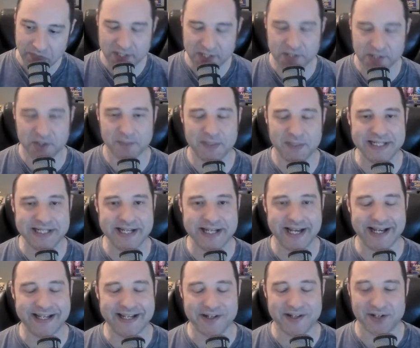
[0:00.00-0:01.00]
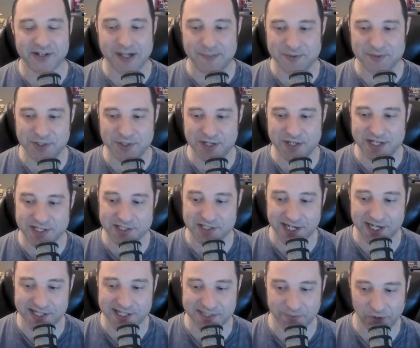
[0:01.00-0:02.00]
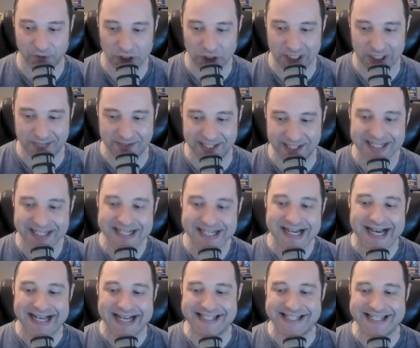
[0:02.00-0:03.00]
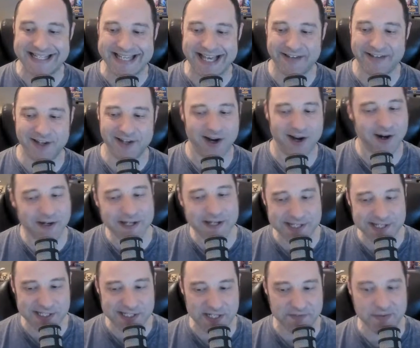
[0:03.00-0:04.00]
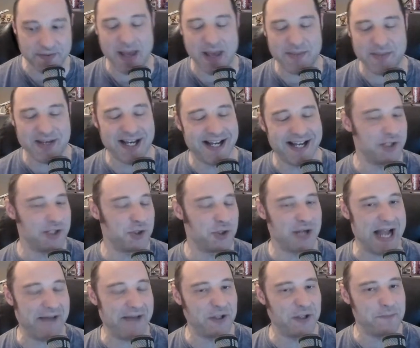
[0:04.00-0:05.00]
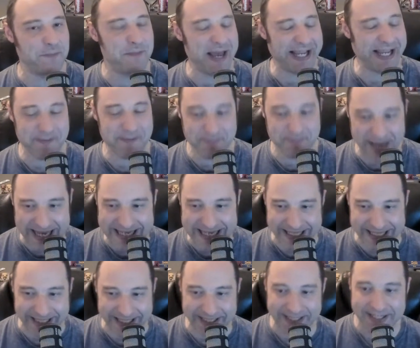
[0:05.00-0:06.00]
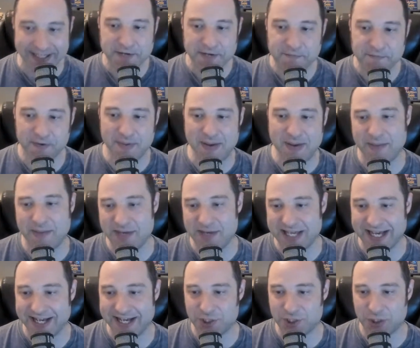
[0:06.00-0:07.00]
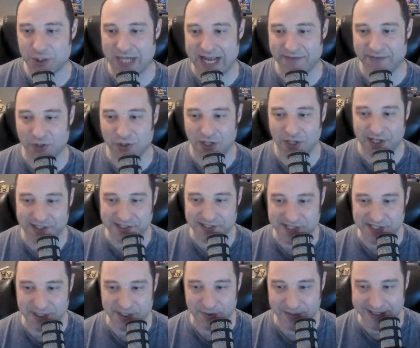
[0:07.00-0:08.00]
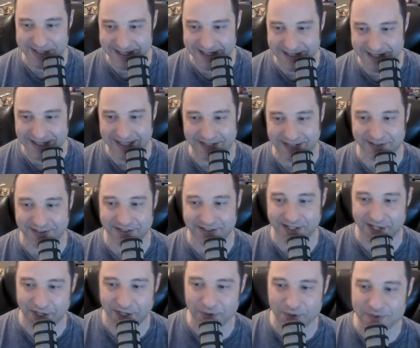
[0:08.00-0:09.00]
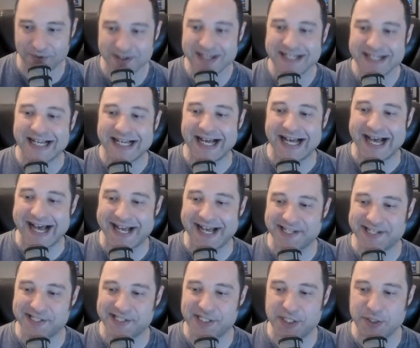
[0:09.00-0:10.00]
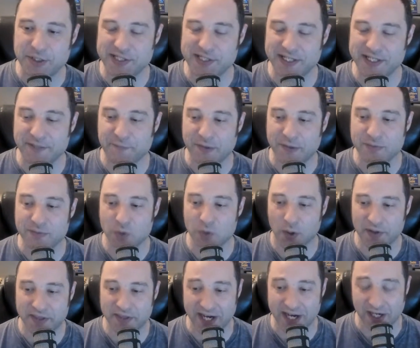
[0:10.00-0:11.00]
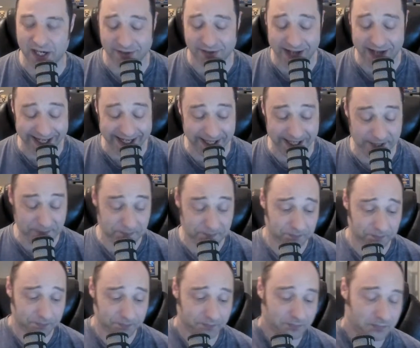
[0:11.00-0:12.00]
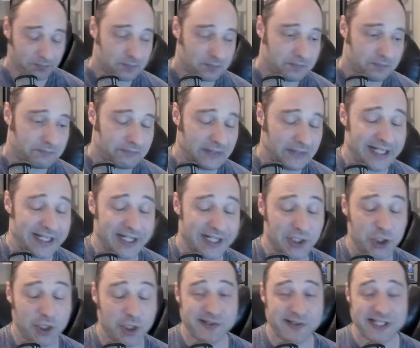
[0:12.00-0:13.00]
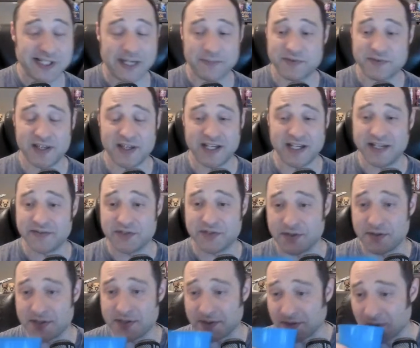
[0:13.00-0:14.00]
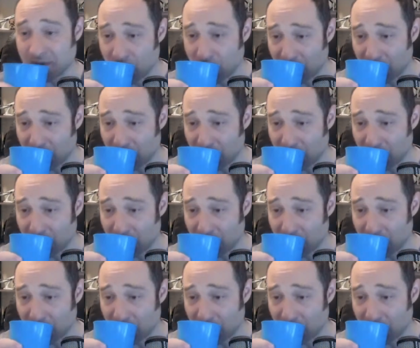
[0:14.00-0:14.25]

Another Monday, another opportunity to talk some Royal Caribbean. I see Kelly Hardy is here from MEI Travel. Becky Menken from MEI Travel also here. Hello. Susan from North Carolina. Getting choked up thinking of Susan.